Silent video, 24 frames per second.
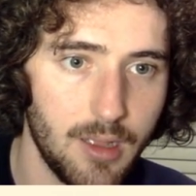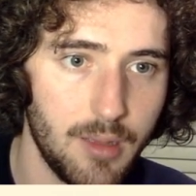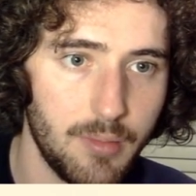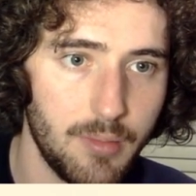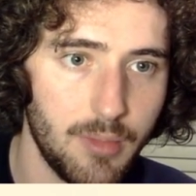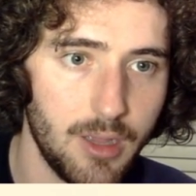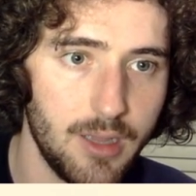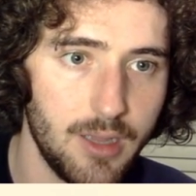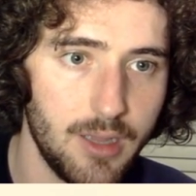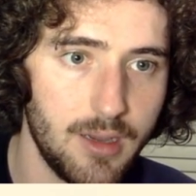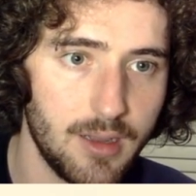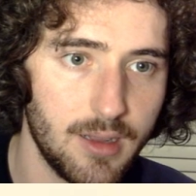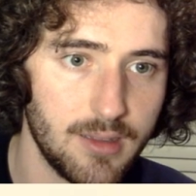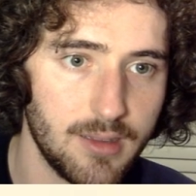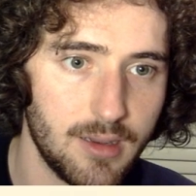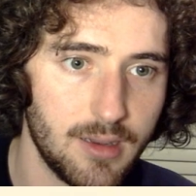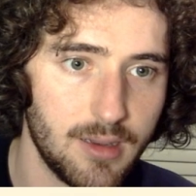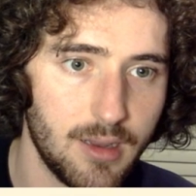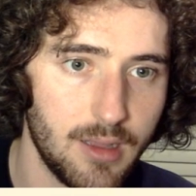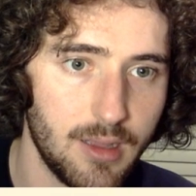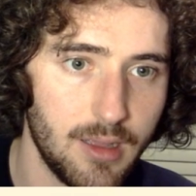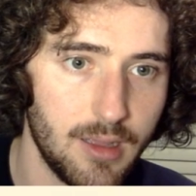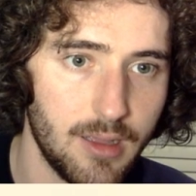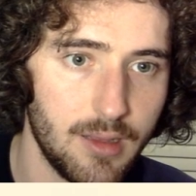but he
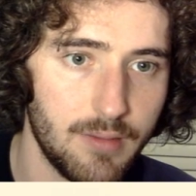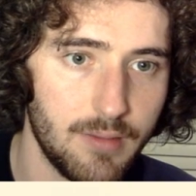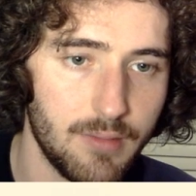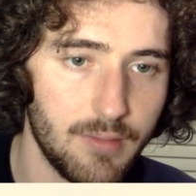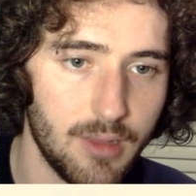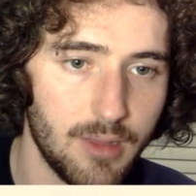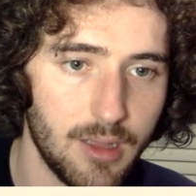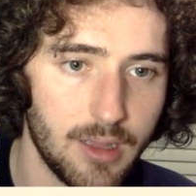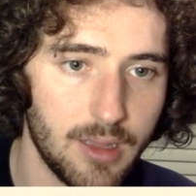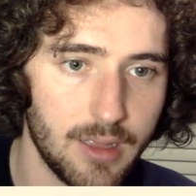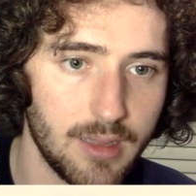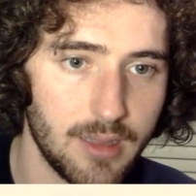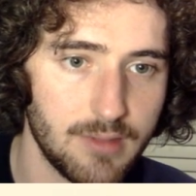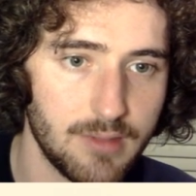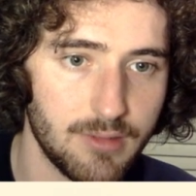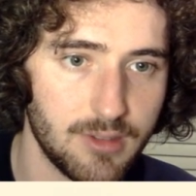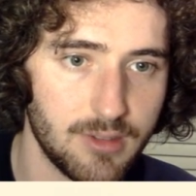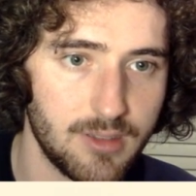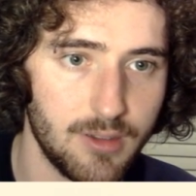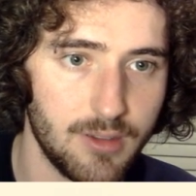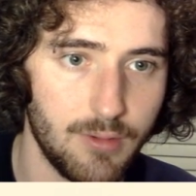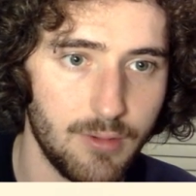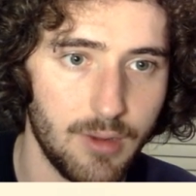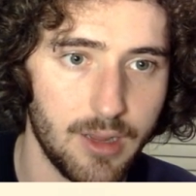doesn't, and I guess we're
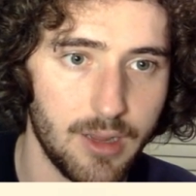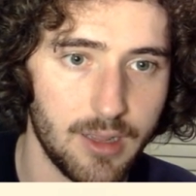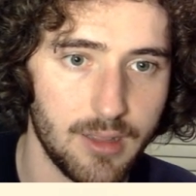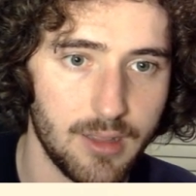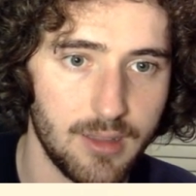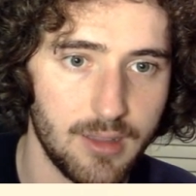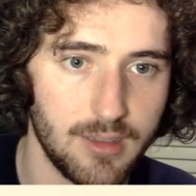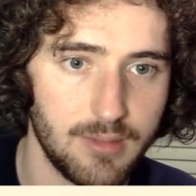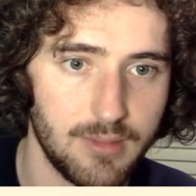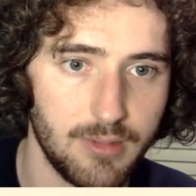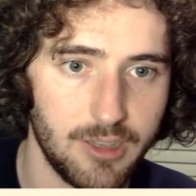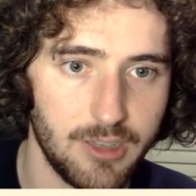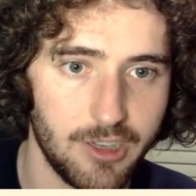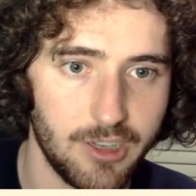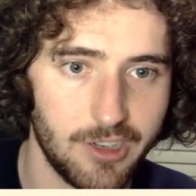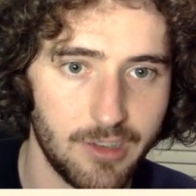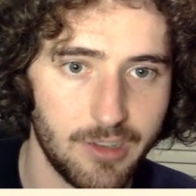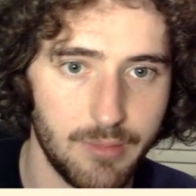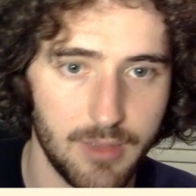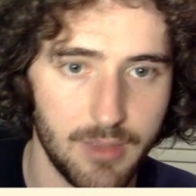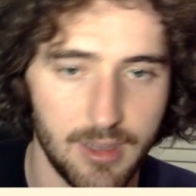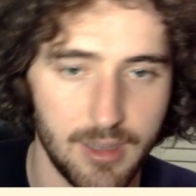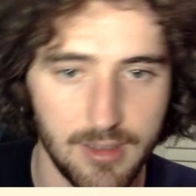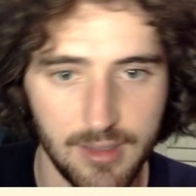still winning in this
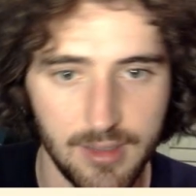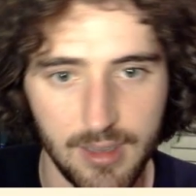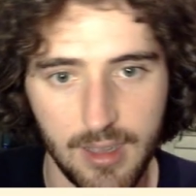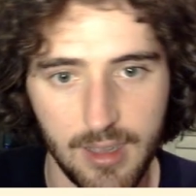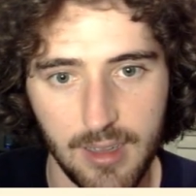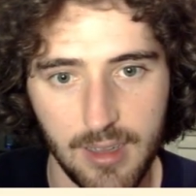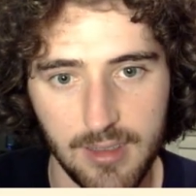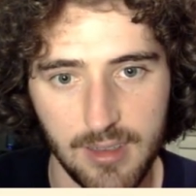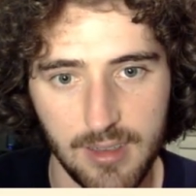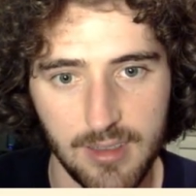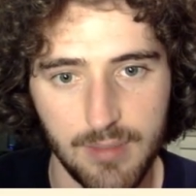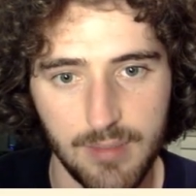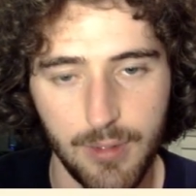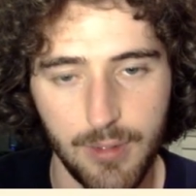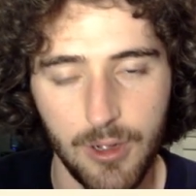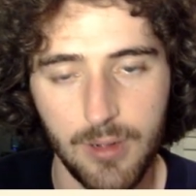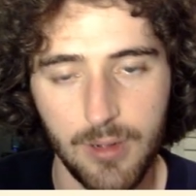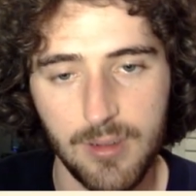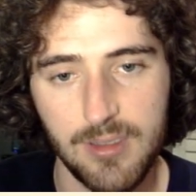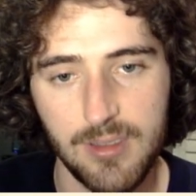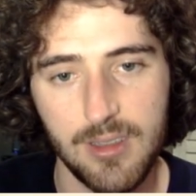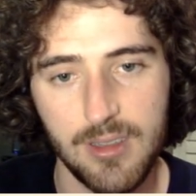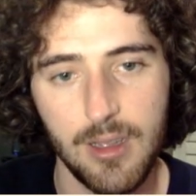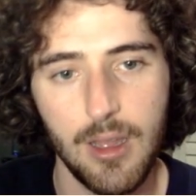position because the king's
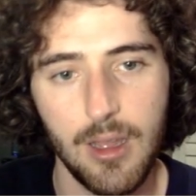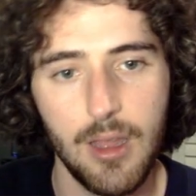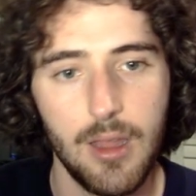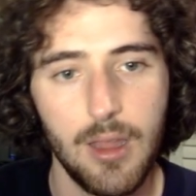exposed.